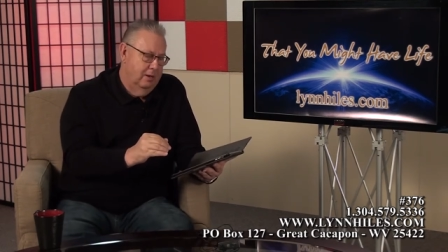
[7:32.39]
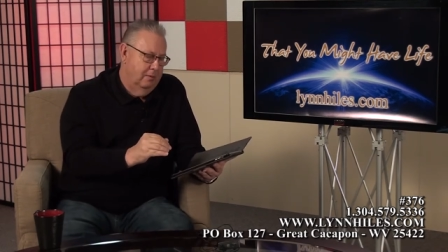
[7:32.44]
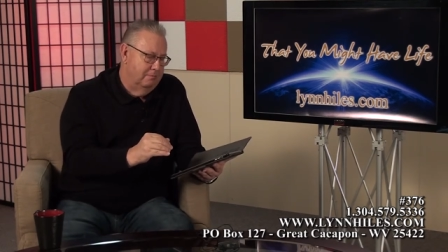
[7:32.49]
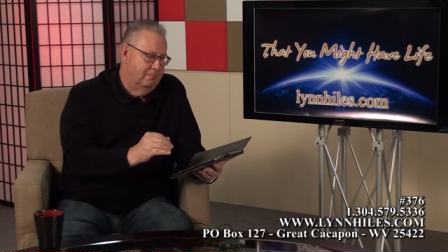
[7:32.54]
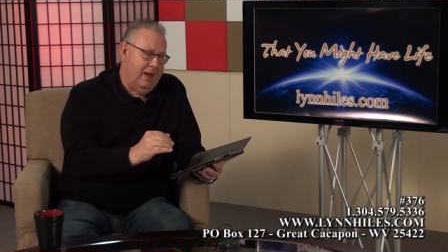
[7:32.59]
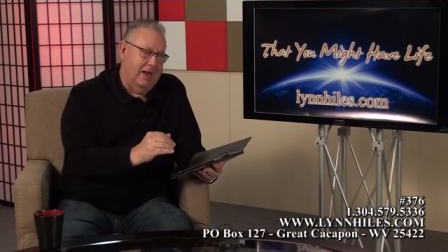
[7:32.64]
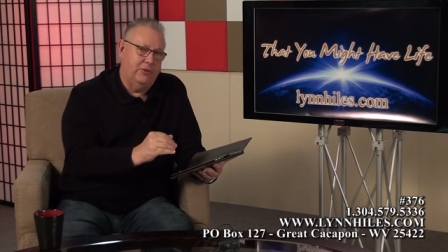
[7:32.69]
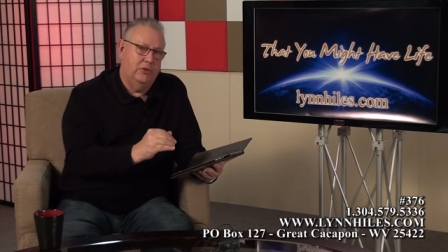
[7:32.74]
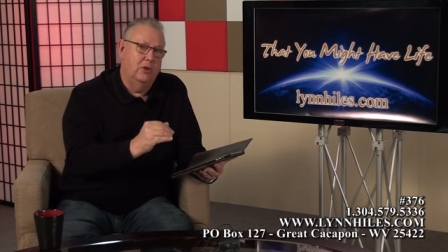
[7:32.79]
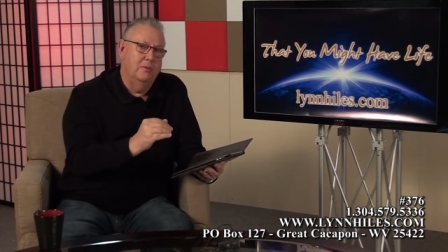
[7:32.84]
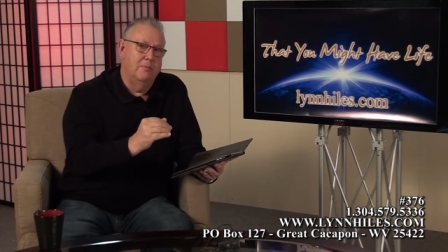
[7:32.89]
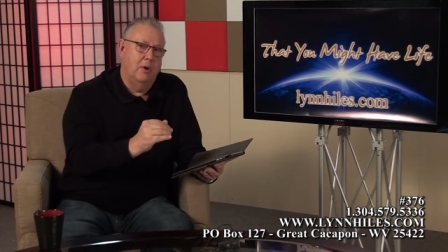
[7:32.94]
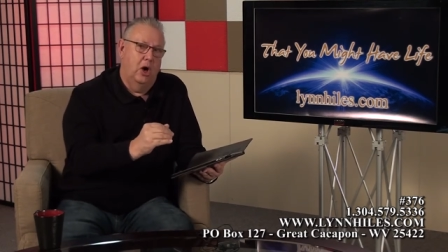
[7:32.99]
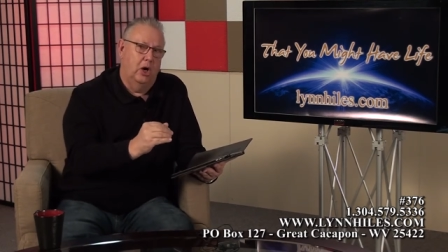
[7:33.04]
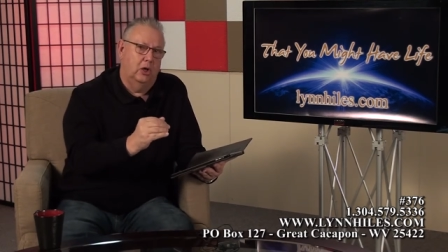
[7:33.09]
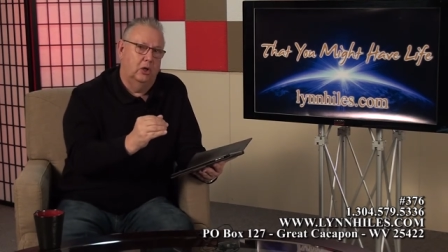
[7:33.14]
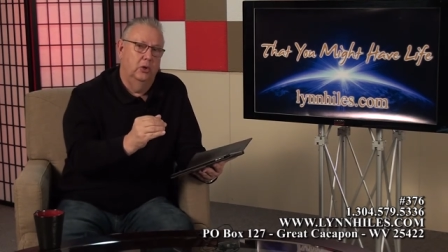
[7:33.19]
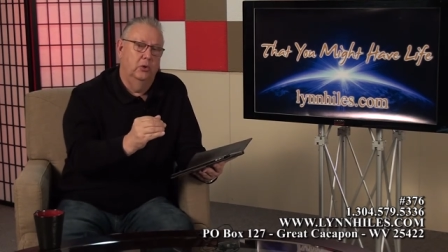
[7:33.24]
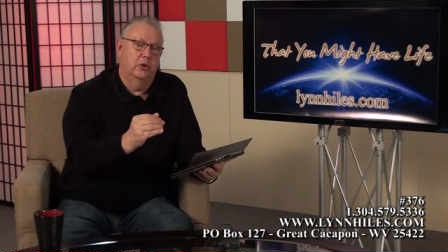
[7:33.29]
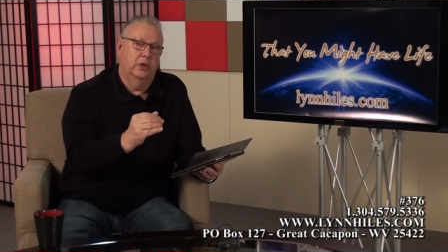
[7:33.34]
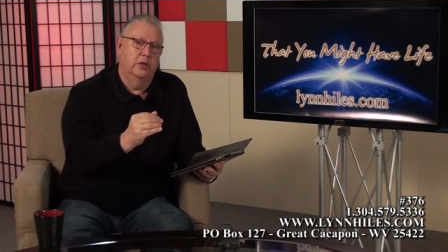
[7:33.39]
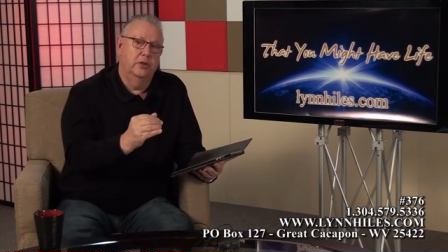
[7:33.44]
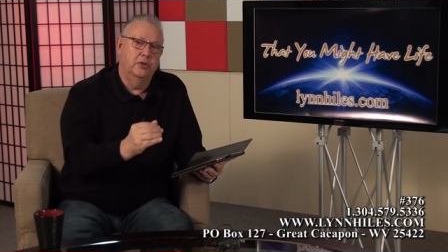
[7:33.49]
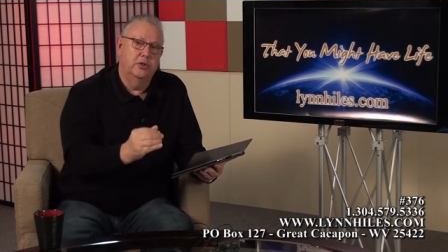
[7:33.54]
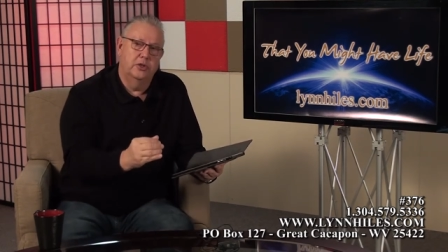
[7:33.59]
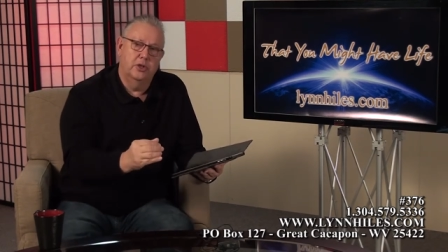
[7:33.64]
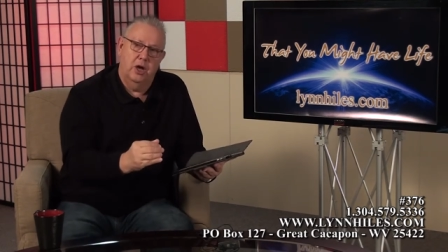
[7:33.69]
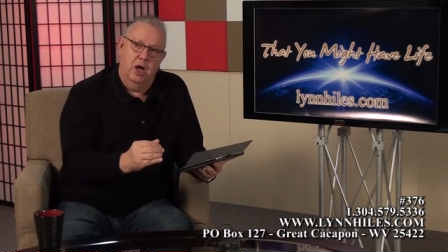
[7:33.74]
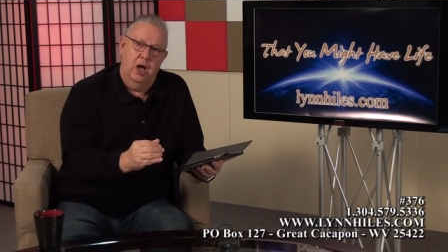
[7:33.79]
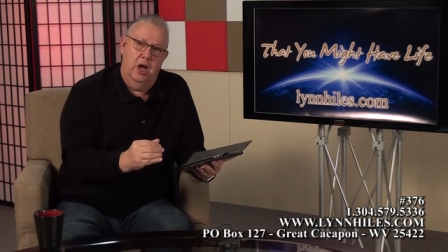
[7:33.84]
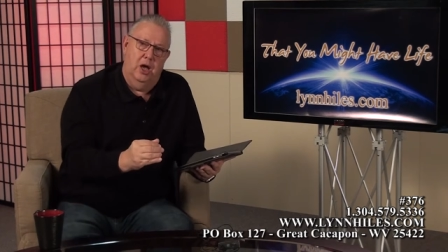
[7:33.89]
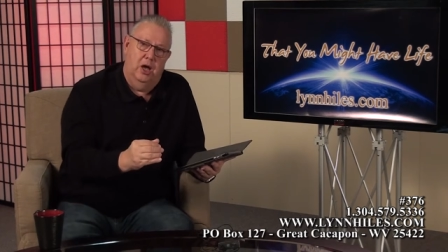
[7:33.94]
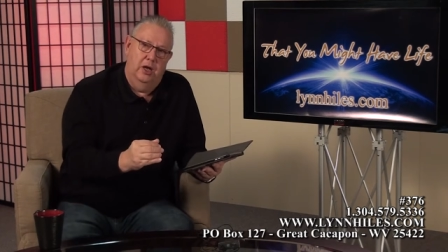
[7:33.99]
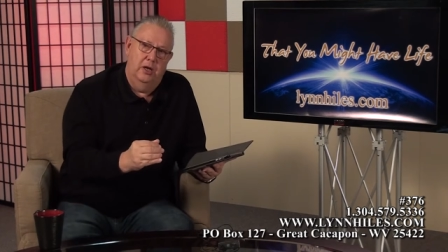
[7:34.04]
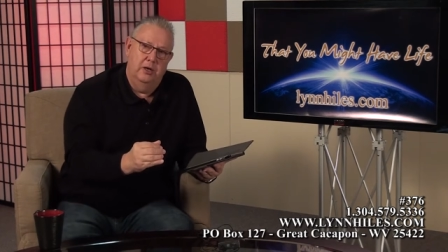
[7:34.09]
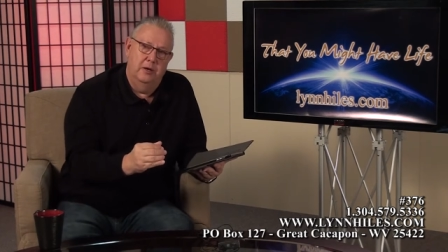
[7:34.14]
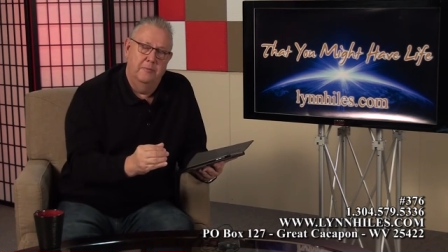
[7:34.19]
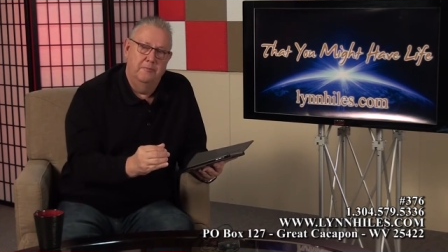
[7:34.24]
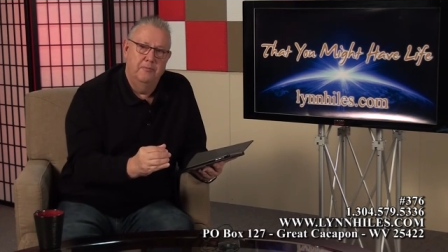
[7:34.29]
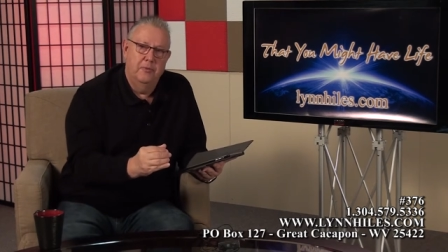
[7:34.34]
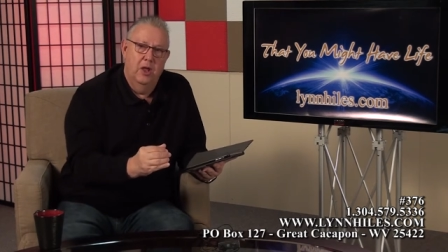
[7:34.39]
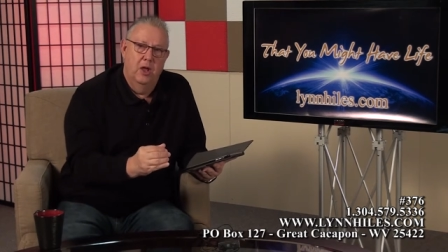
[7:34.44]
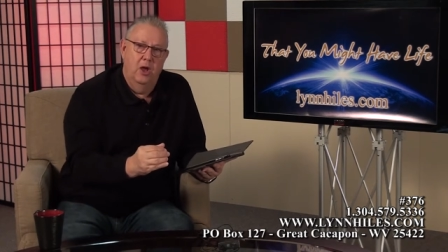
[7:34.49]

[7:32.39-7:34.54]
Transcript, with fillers: Matthew, Mark, Luke, and John